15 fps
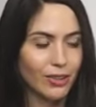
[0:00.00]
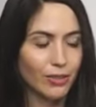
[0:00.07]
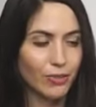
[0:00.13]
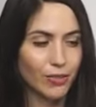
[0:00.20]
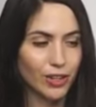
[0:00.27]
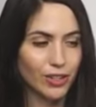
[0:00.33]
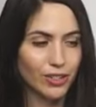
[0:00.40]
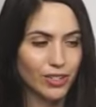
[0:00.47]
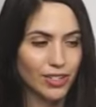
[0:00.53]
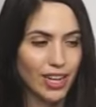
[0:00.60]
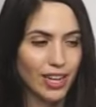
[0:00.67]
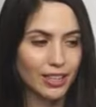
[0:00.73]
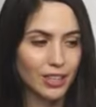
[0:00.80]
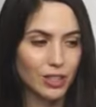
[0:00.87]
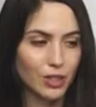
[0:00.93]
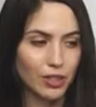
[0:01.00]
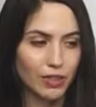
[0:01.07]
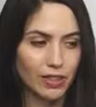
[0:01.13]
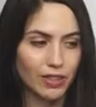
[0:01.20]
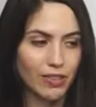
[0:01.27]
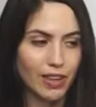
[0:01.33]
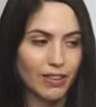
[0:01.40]
First take the
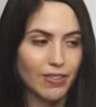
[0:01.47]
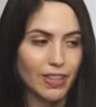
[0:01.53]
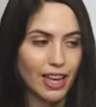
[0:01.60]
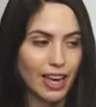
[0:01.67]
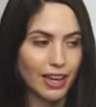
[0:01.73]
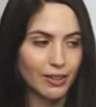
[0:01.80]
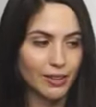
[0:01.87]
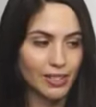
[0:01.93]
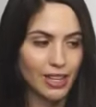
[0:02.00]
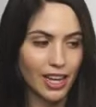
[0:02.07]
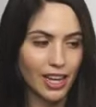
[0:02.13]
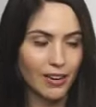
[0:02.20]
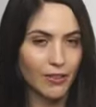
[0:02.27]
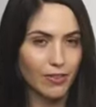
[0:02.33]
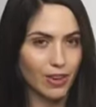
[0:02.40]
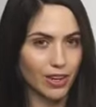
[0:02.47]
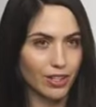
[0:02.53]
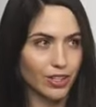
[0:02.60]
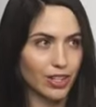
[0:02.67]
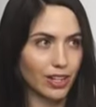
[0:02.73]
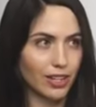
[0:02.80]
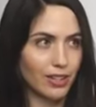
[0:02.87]
derivative of the outside
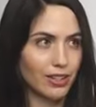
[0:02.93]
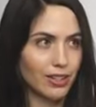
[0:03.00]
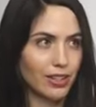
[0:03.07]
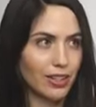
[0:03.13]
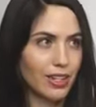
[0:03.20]
function,